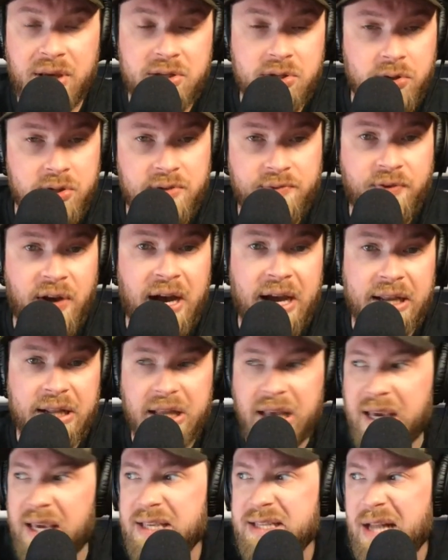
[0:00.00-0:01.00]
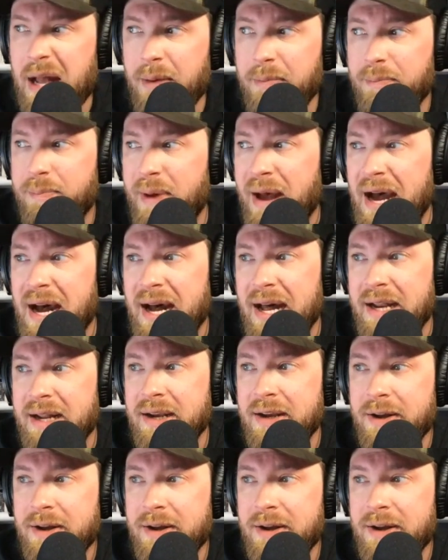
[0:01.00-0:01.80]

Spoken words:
So it's fine. Like, he's not bad